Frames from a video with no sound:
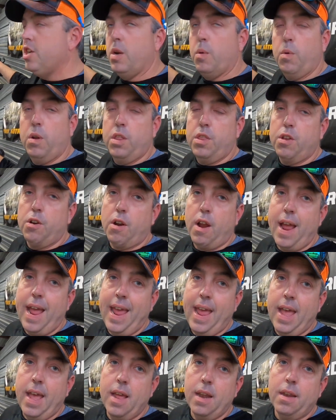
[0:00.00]
it with your
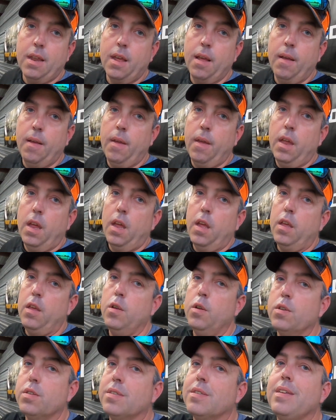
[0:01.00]
hand,
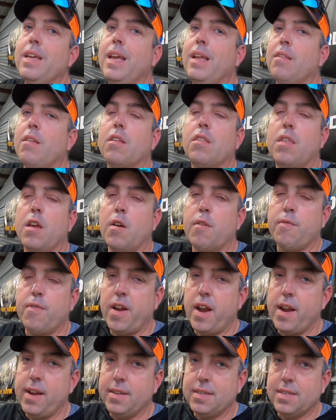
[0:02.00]
you'll see that they're
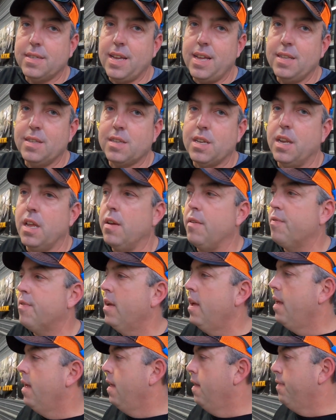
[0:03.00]
very sensitive.
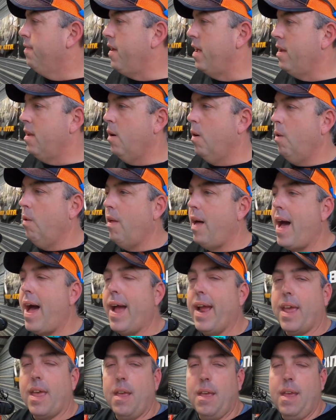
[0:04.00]
They don't
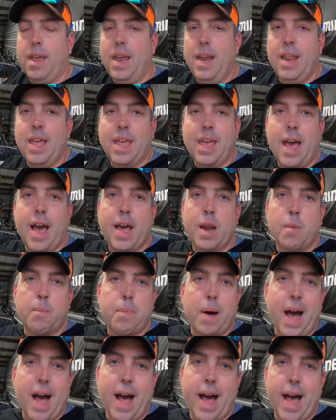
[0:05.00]
like any kind of
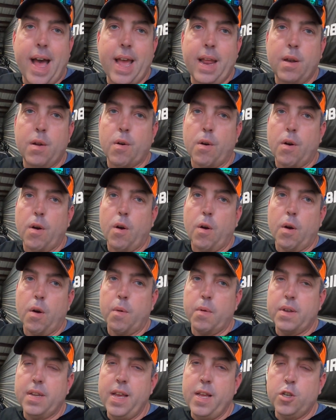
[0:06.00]
bind
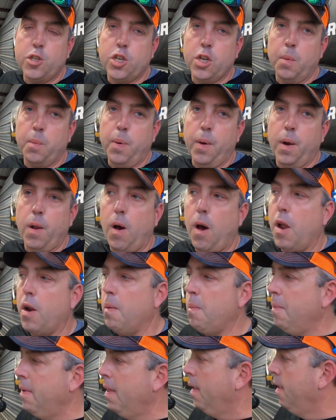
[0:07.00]
or tension put on
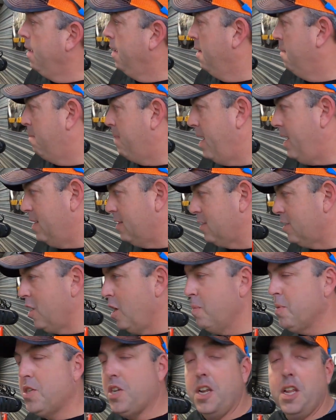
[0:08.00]
them. My
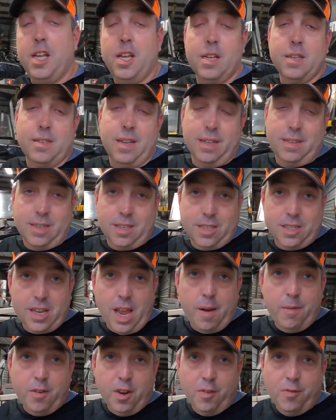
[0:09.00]
assumption is that's a
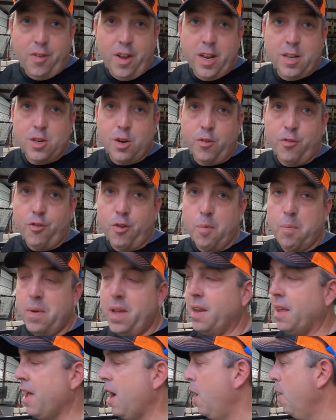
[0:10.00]
safety feature from
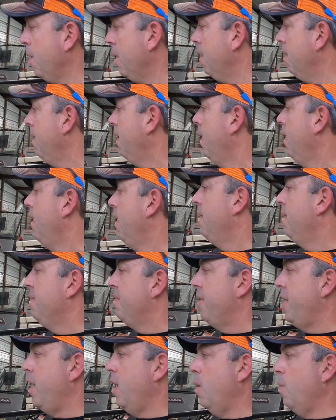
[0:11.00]
Minn Kota.
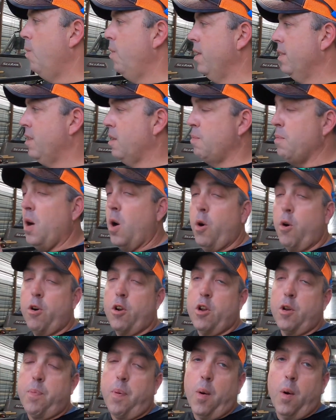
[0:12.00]
They don't want the motor
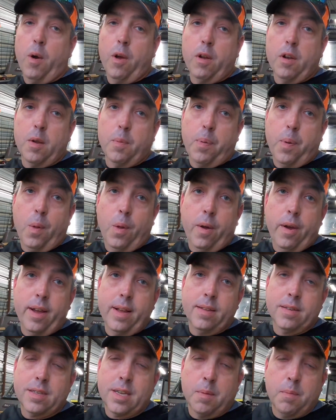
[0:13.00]

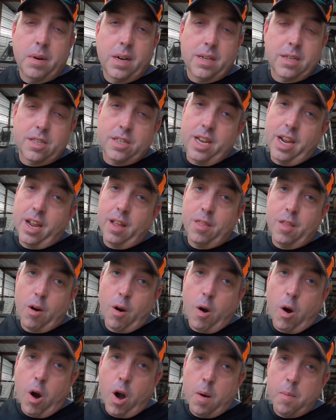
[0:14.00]
deploying, somebody sticking
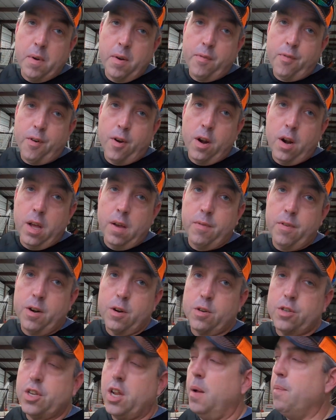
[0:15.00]
their arm in front of it
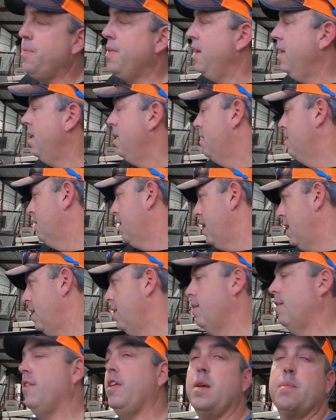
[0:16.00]
or something and
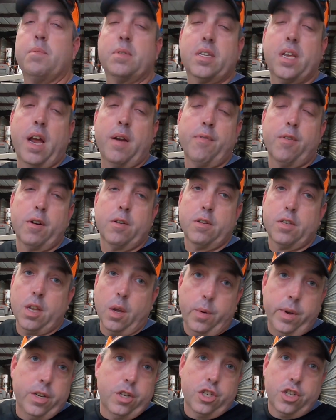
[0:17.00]
getting a limb severed,
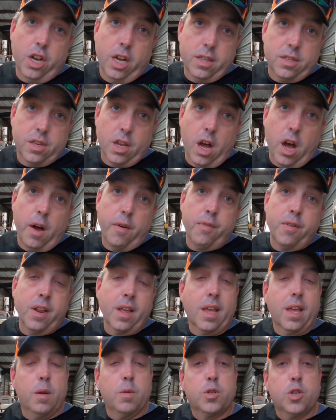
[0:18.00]
so it shuts off and
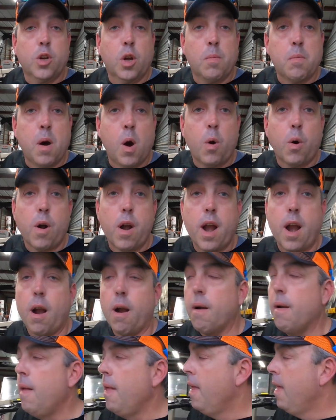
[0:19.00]
it gives you a motor
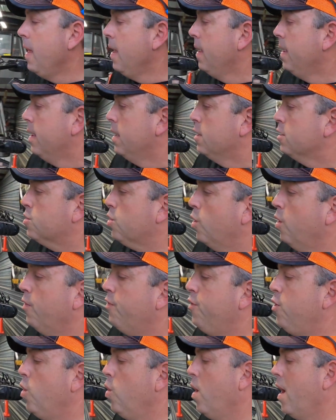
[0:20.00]
error. So
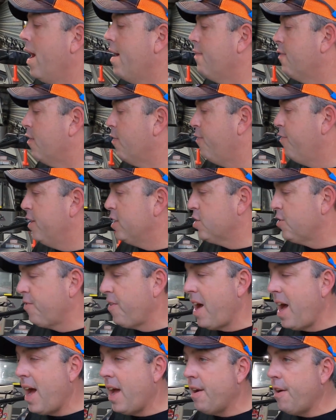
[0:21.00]
if you have a fish
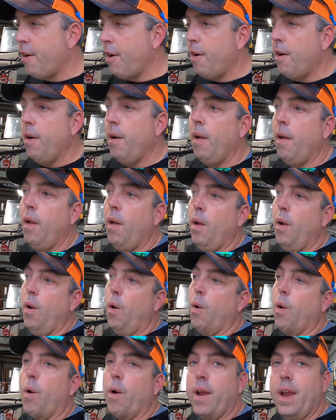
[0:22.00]
finder
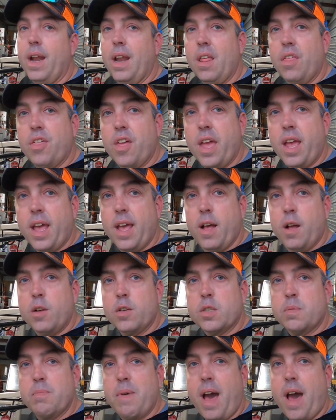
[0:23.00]
or anything
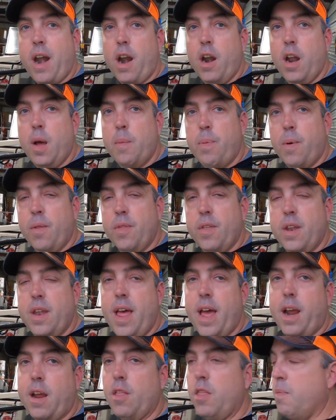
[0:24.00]
else mounted up on the
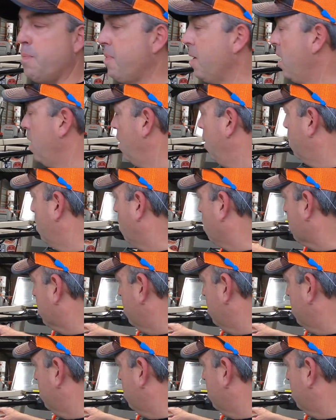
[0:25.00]
deck of the boat, or